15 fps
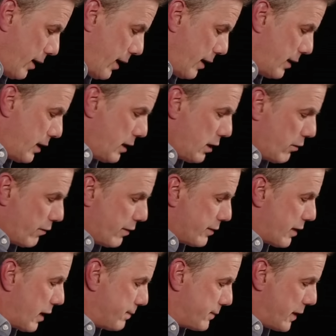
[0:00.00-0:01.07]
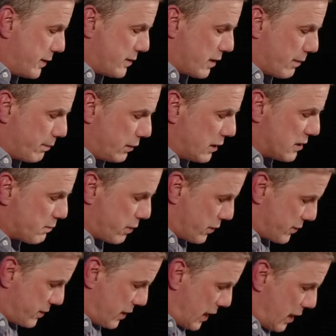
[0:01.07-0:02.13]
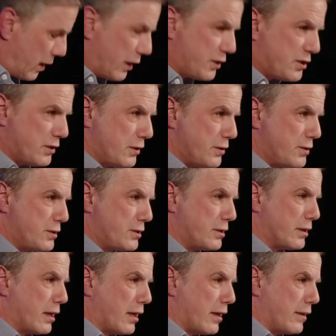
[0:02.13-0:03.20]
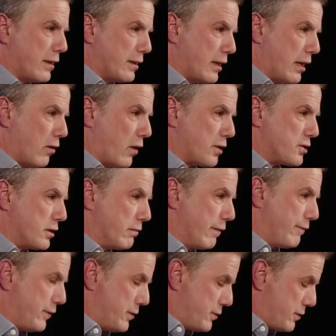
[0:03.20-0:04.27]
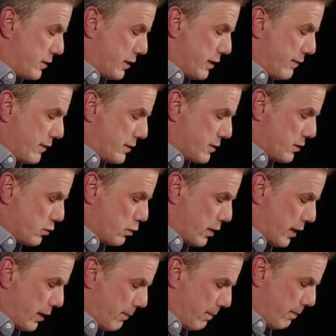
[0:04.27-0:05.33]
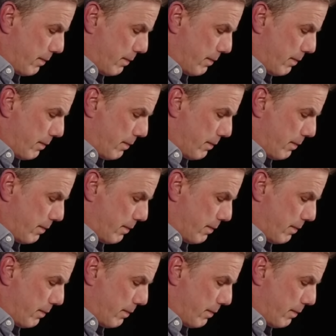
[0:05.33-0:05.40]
And then there were updates on police personnel issues uh, that they also refused to give us as well.